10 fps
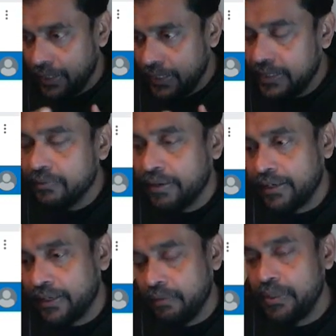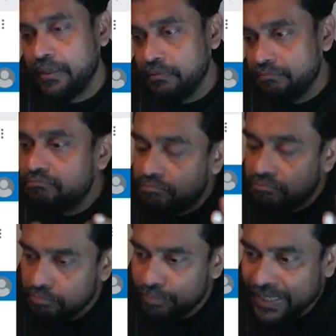integrated. I mean,
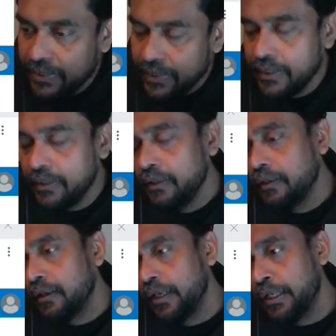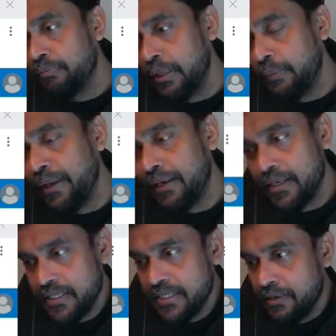built-in
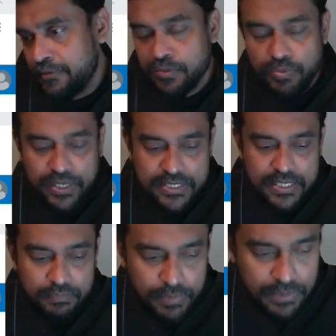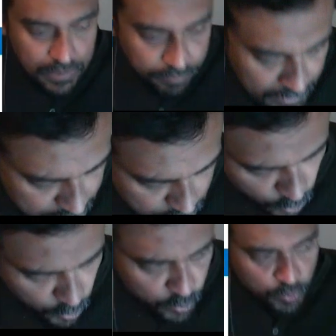dependency services. For example, if I
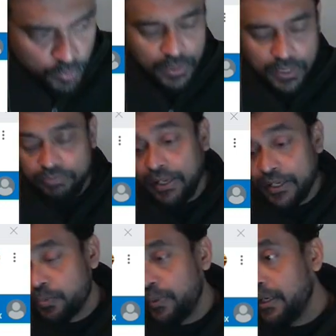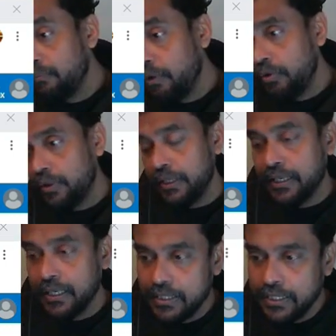explain about
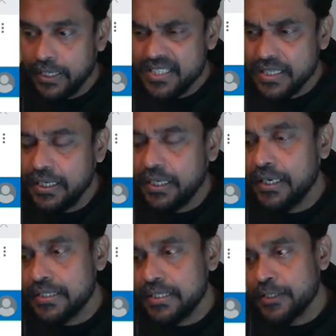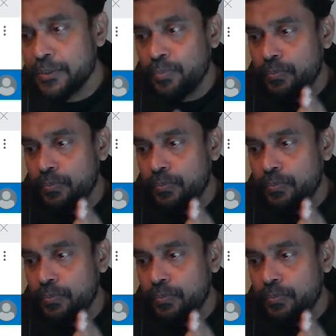containers are